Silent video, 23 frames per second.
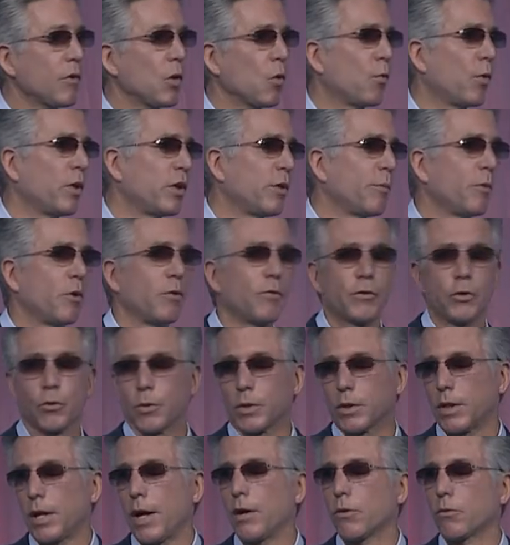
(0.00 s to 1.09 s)
when you move to
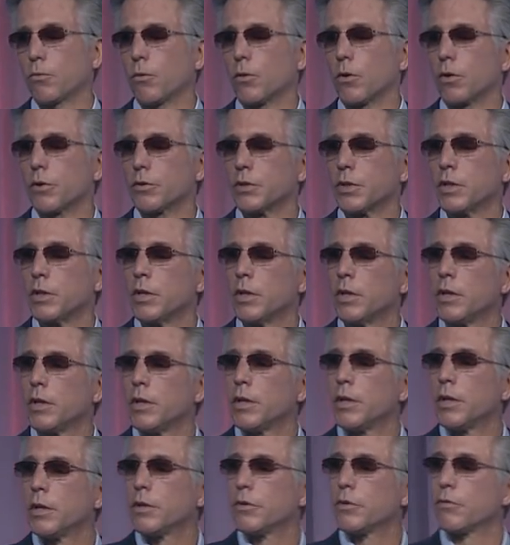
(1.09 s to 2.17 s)
a cloud world,
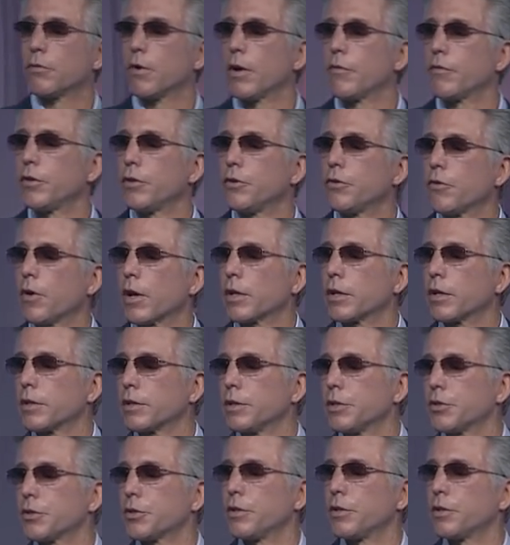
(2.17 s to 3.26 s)
the revenue
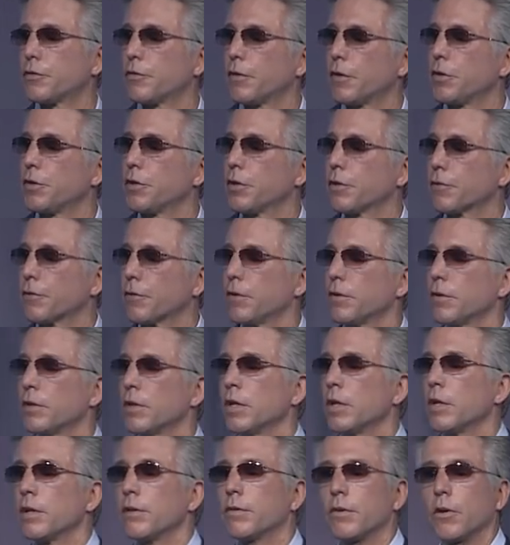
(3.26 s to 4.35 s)
recognition is very different
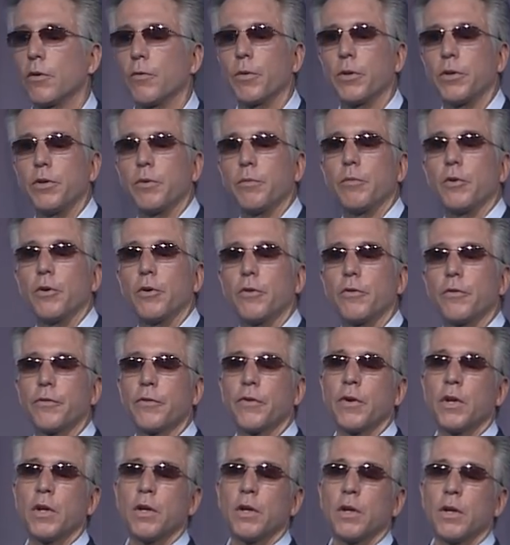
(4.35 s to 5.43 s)
than when you move
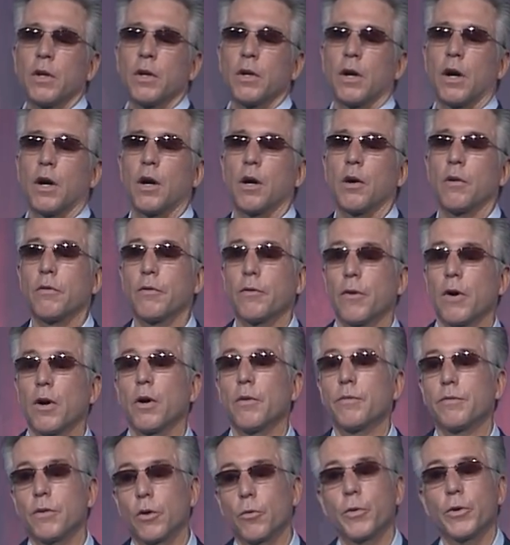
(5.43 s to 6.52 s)
uh,
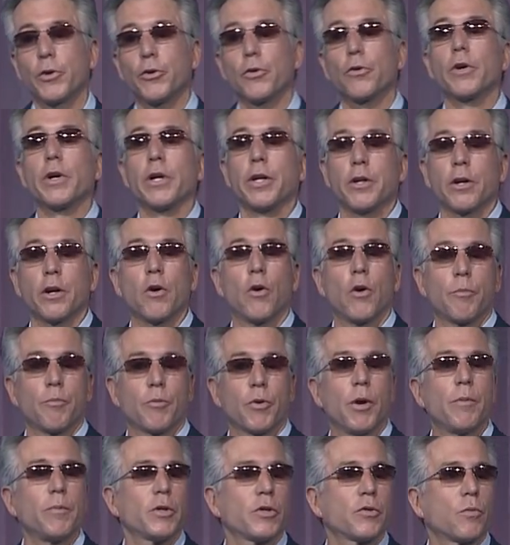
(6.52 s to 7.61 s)
um, than when you're in an
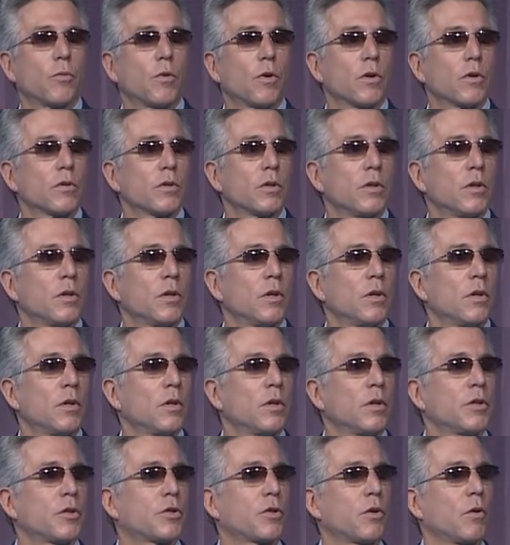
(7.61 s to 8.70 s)
on-premise world.
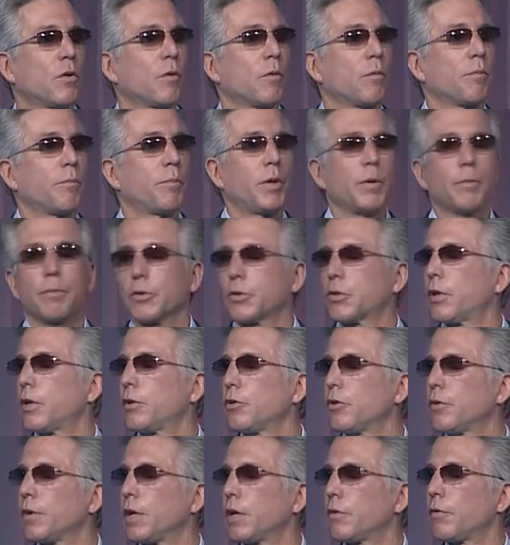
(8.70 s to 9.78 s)
So people said,
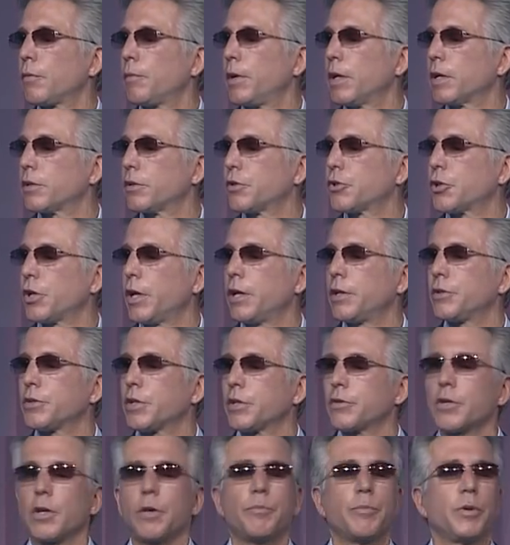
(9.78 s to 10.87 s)
you'll never make the change.
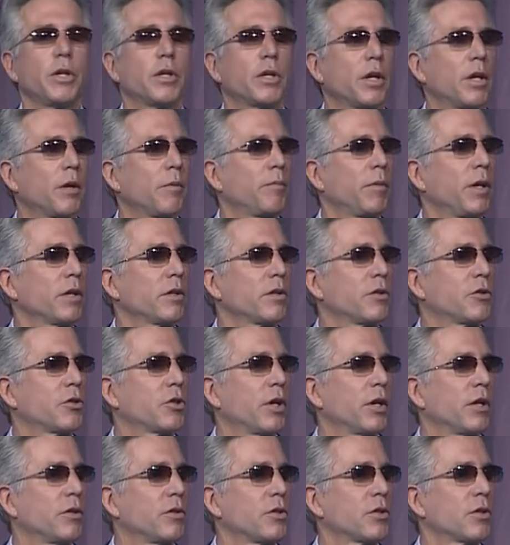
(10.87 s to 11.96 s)
SAP can't make the
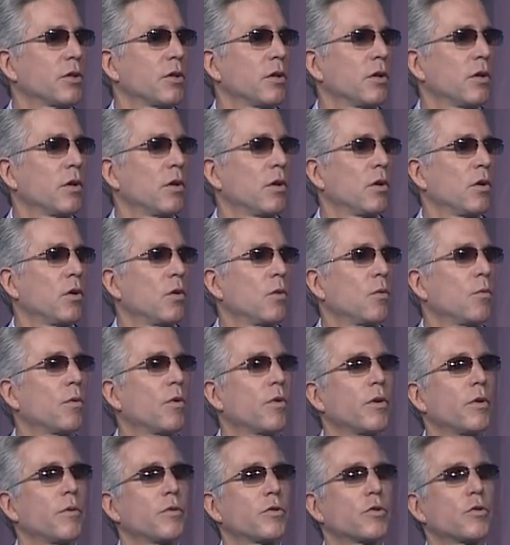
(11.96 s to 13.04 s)
change. Well,
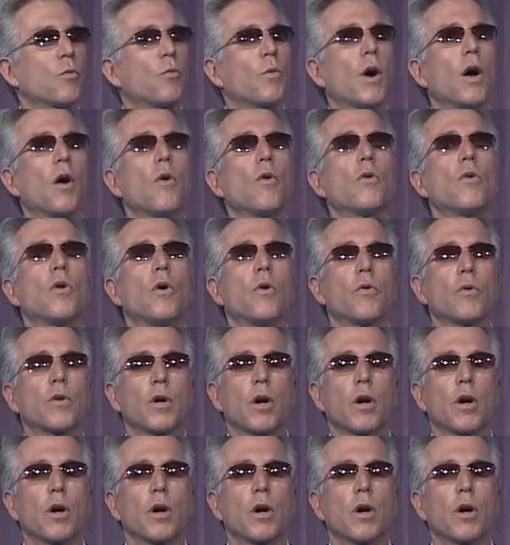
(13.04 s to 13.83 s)
there was a well-known